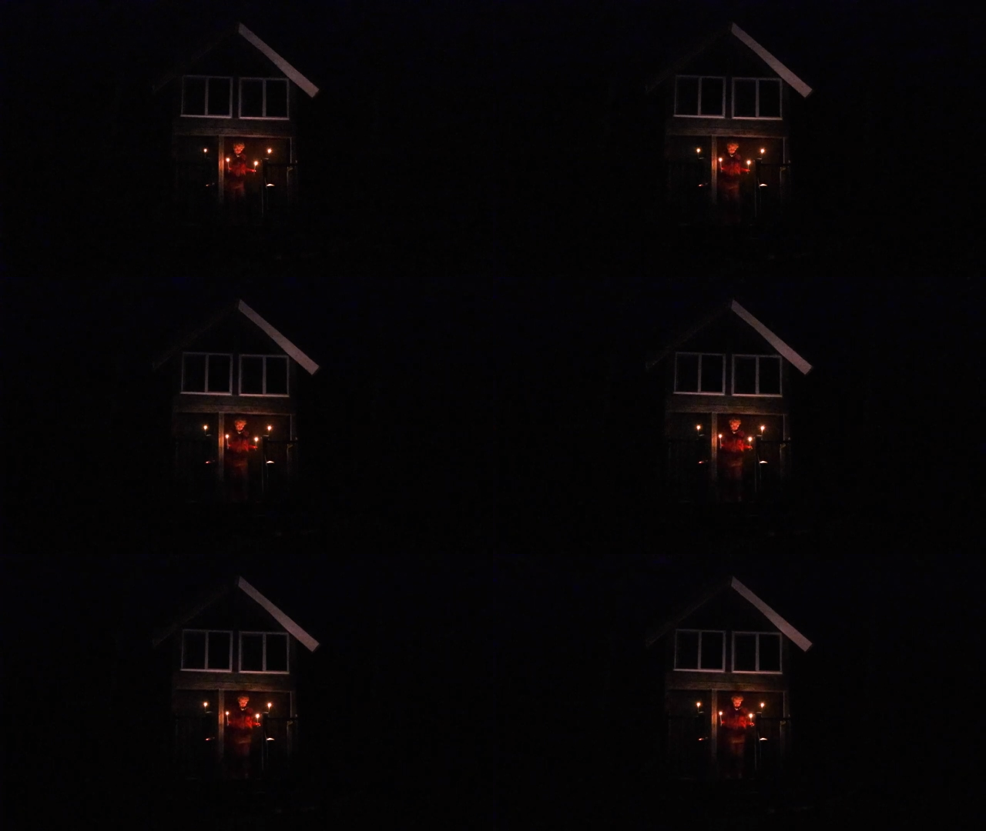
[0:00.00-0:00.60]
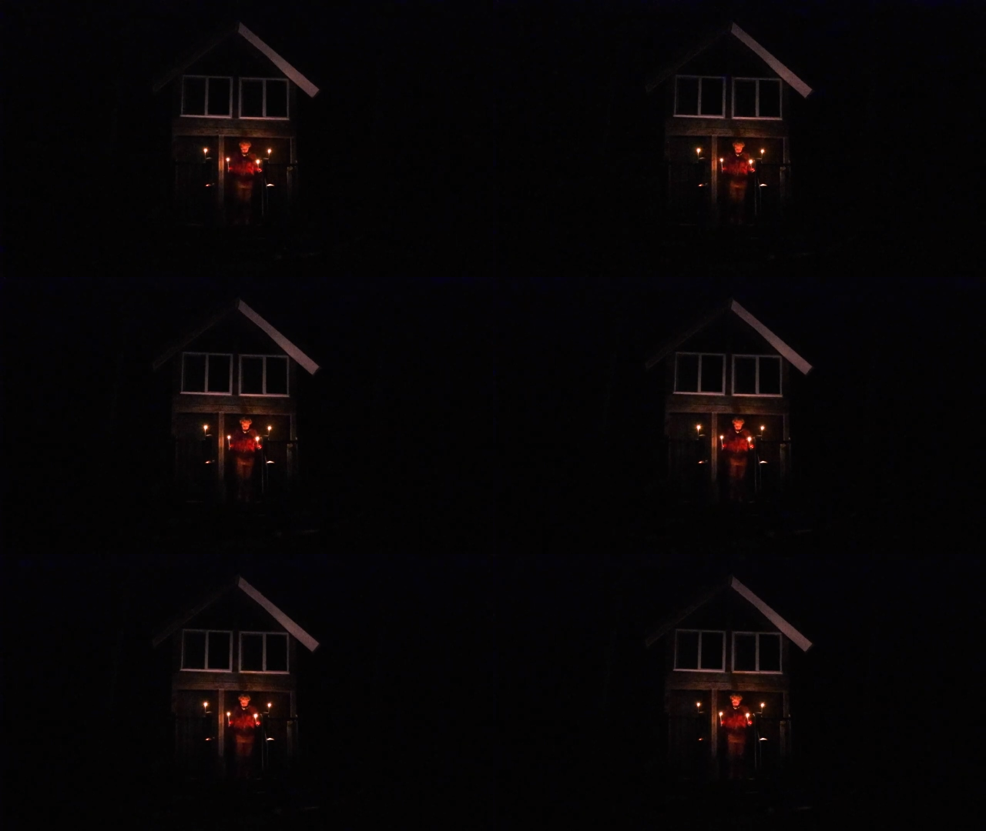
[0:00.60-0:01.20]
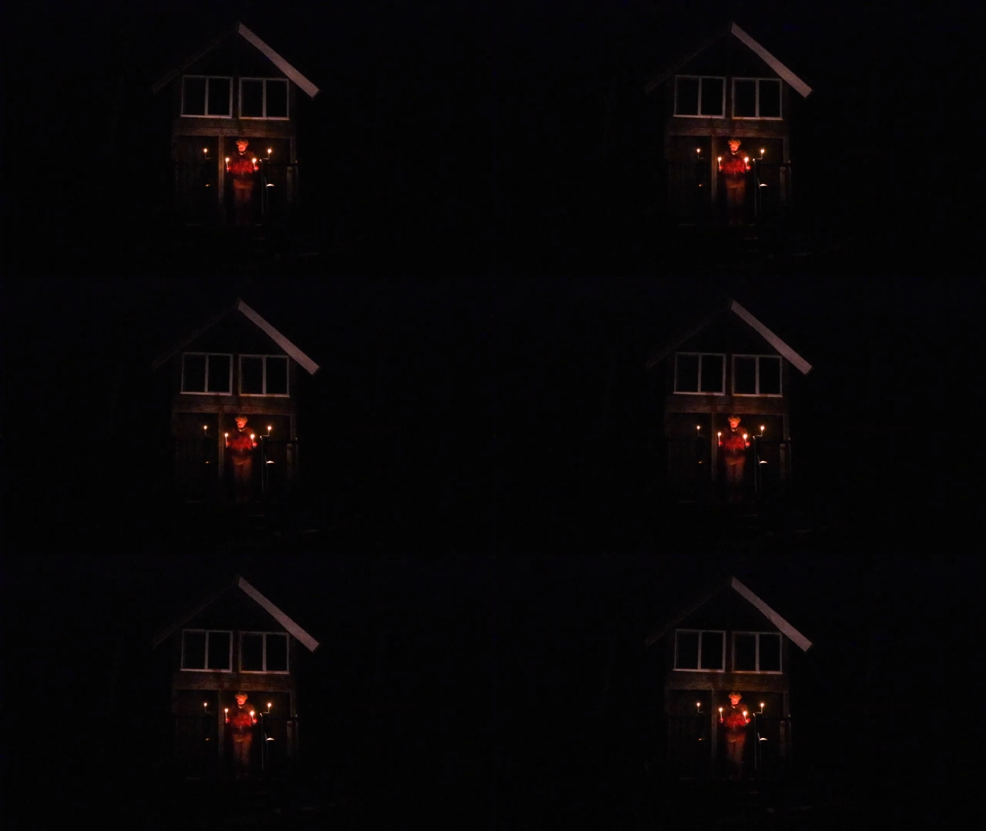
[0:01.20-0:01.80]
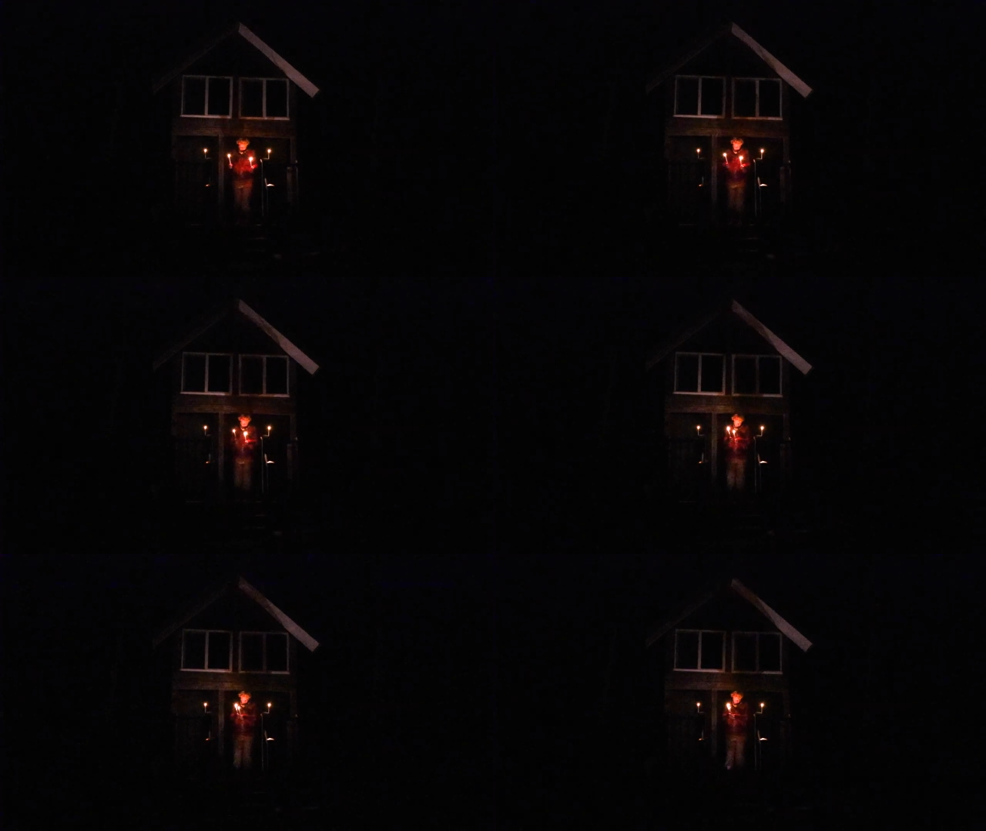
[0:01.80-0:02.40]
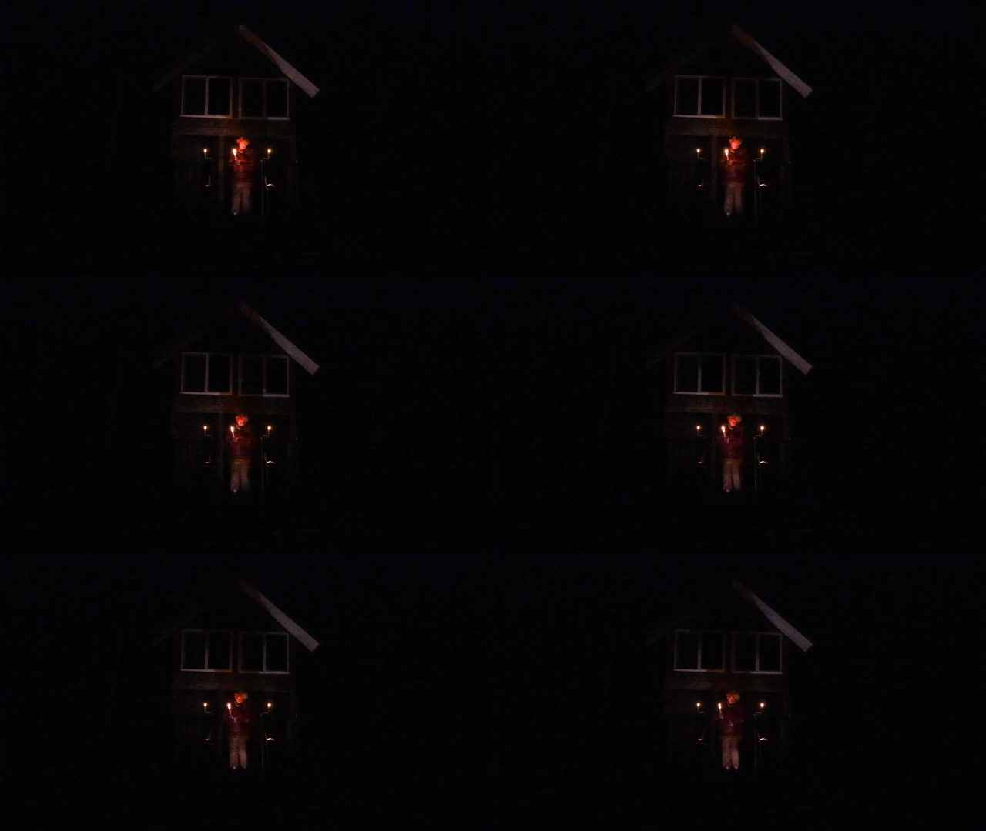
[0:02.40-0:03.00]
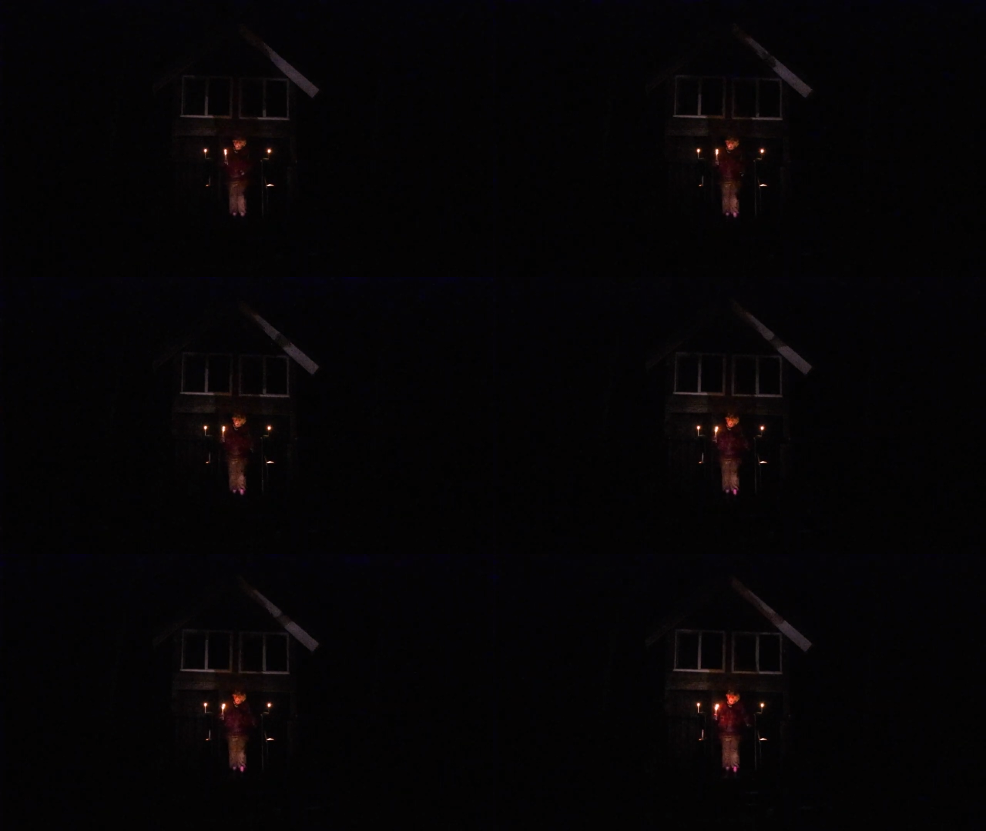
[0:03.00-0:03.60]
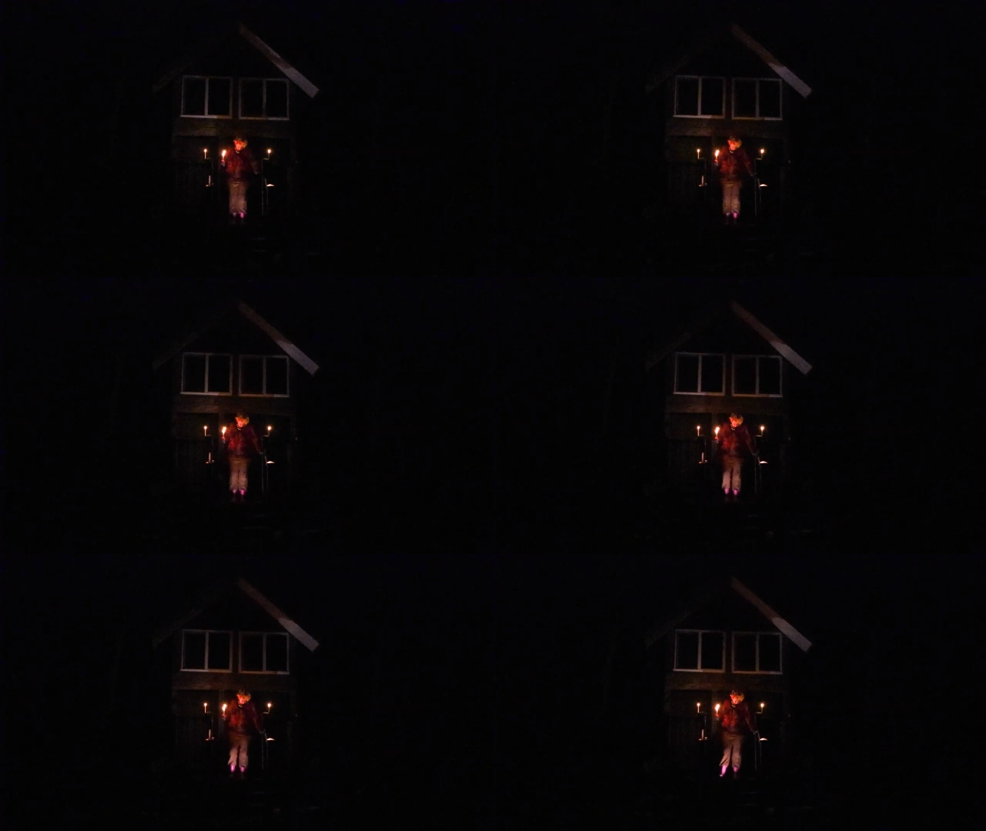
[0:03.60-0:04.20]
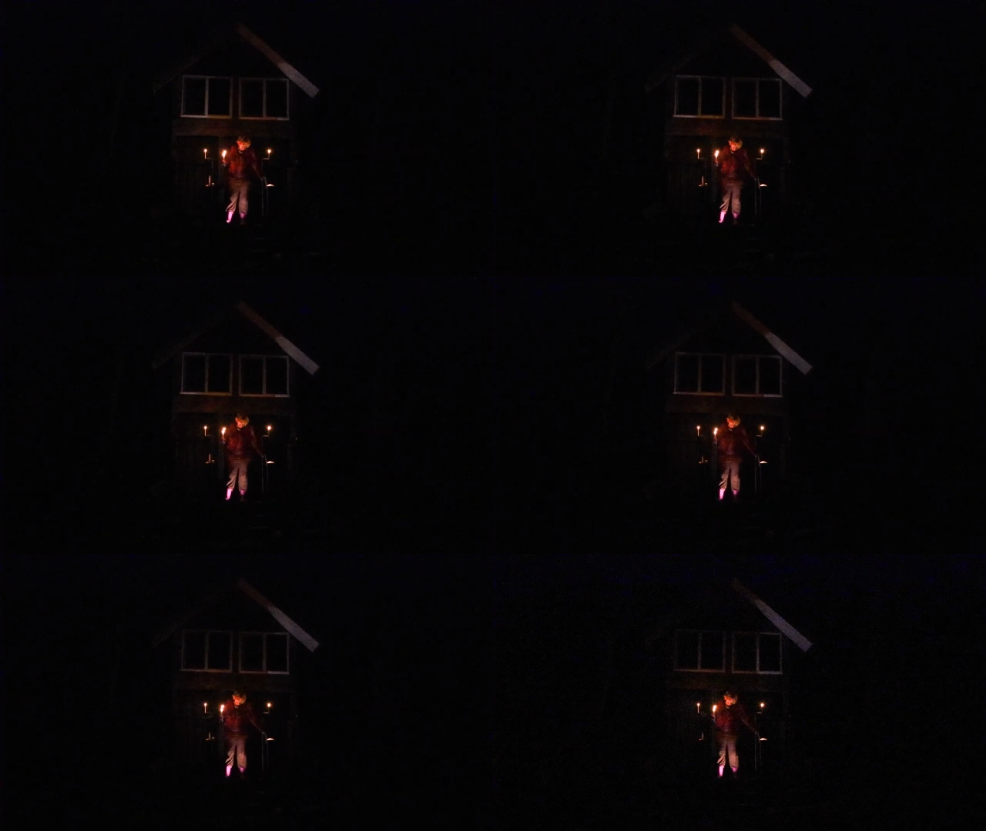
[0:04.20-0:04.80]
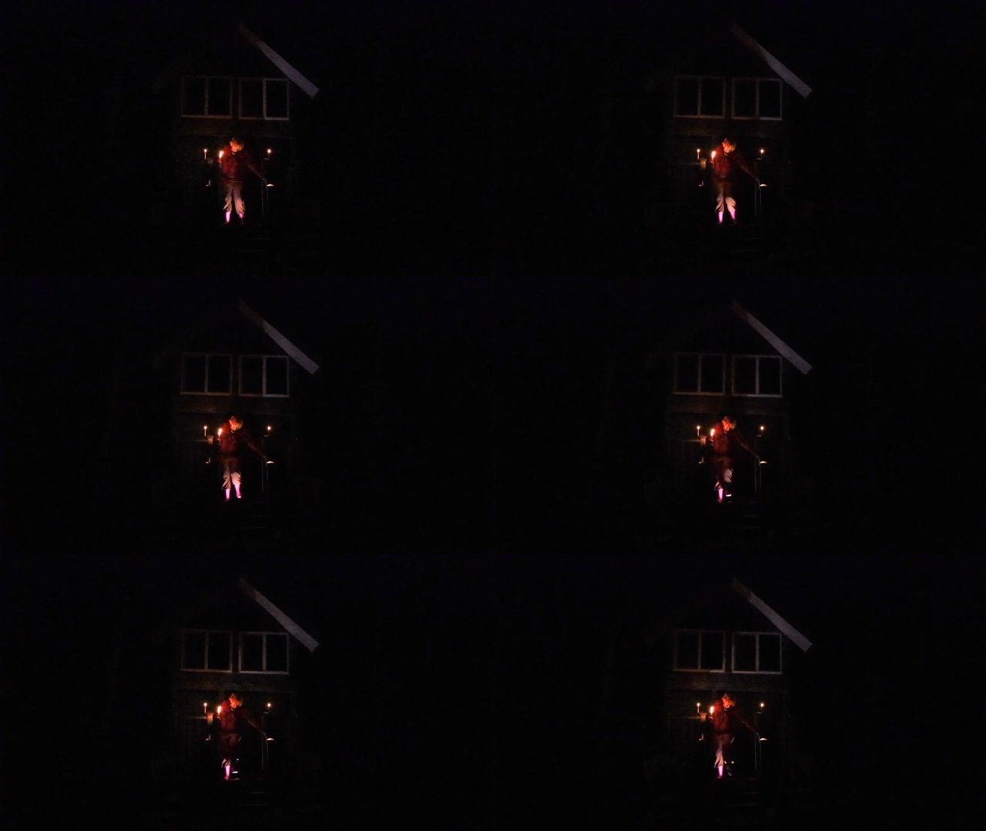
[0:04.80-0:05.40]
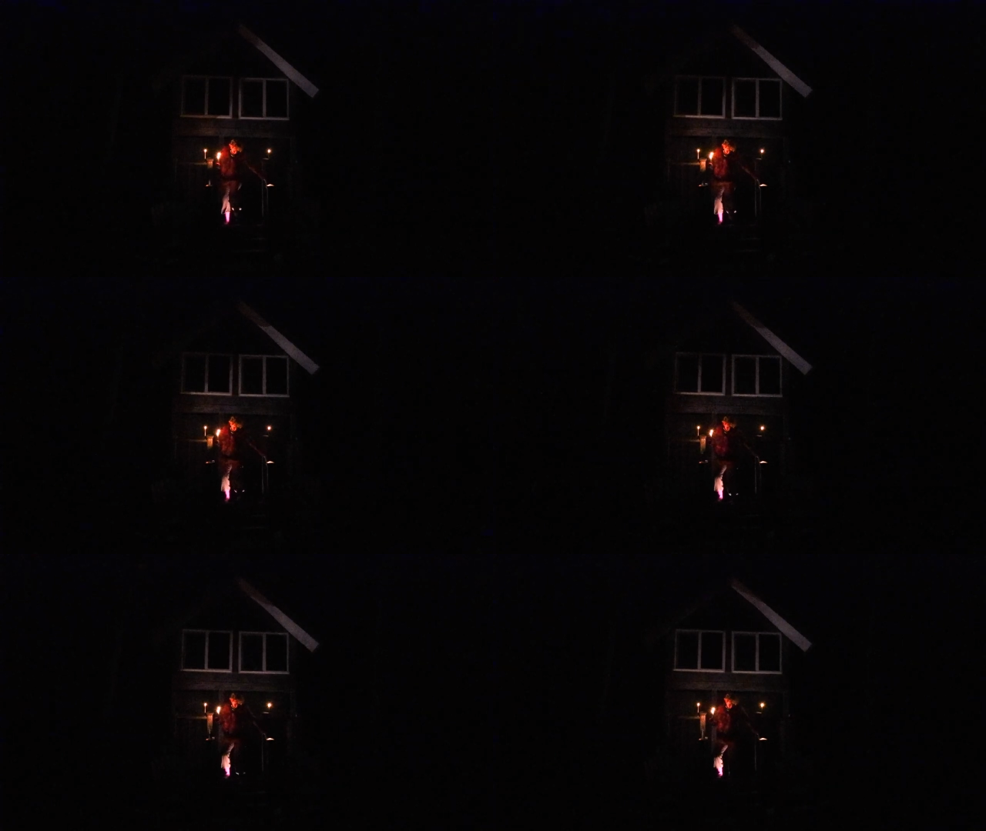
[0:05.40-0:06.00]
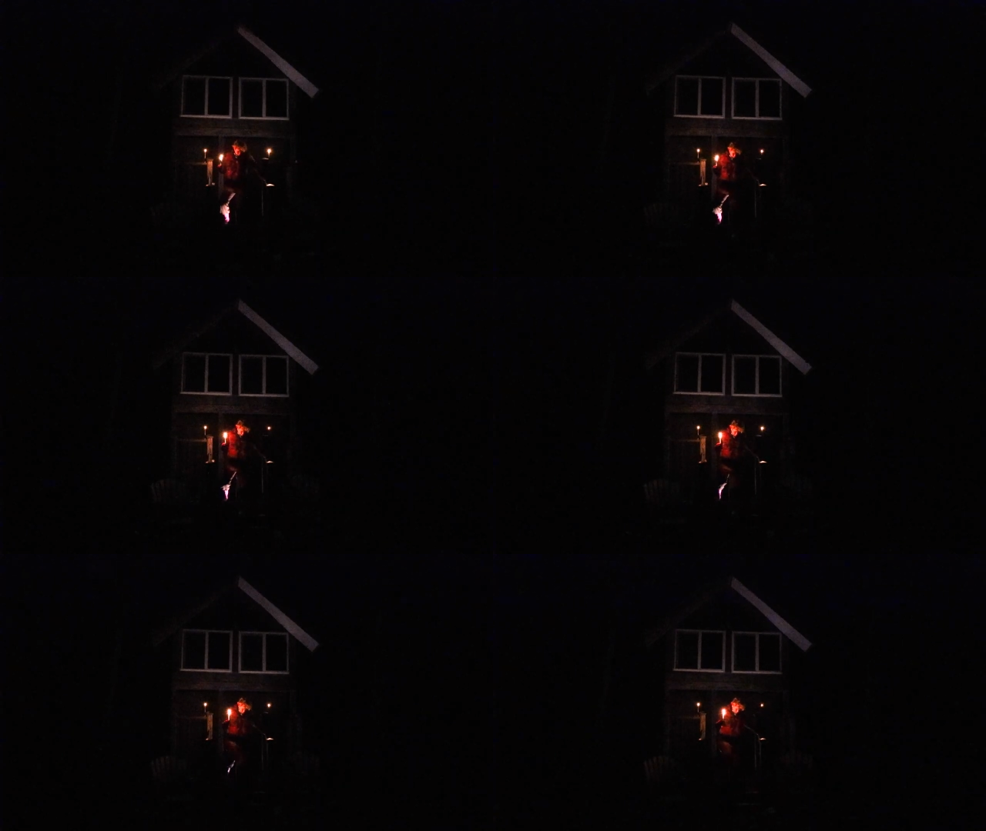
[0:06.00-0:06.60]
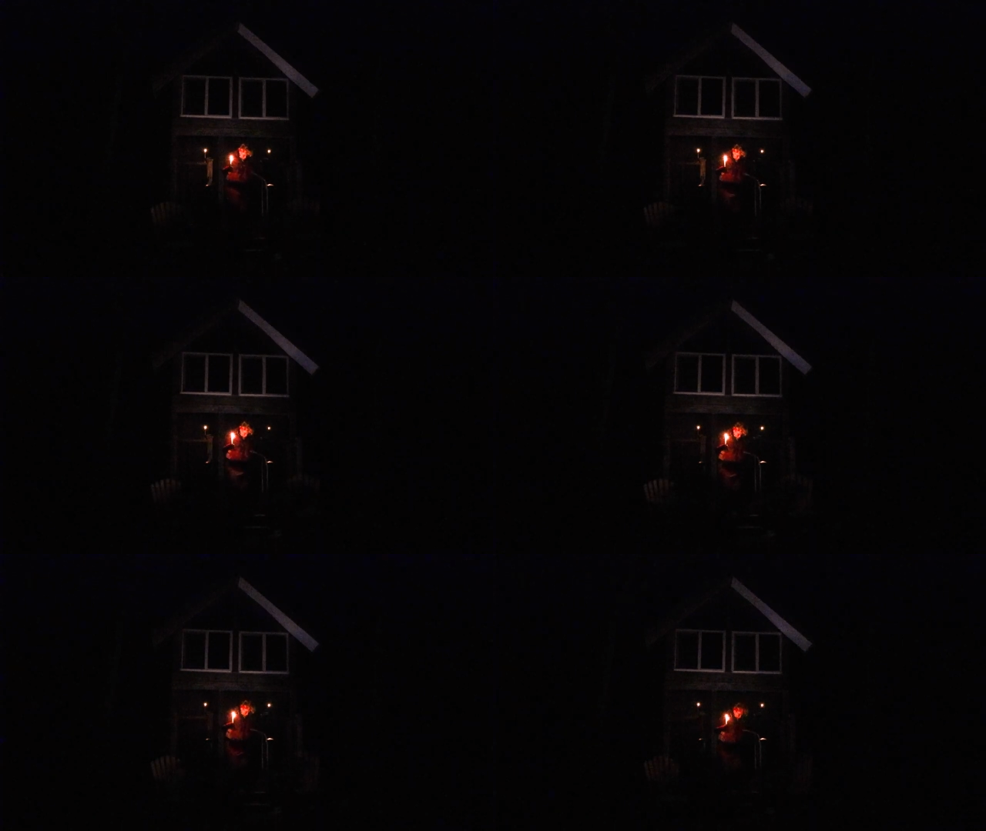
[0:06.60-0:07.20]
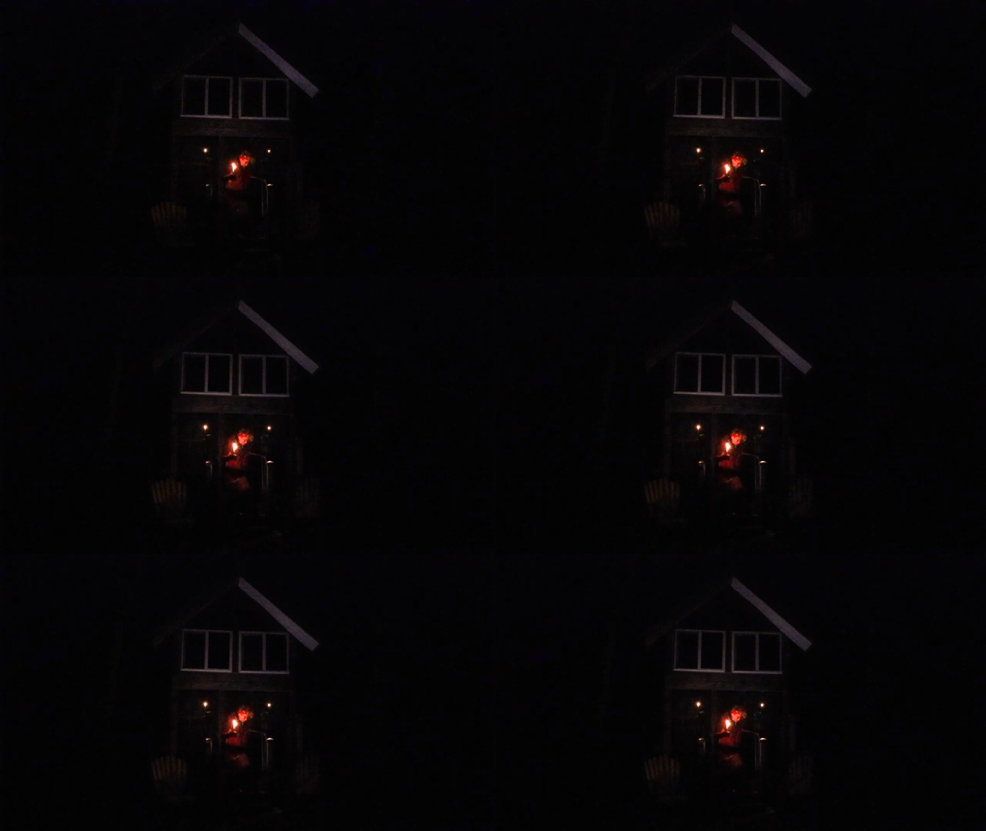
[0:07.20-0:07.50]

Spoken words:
[unreadable: no face in view]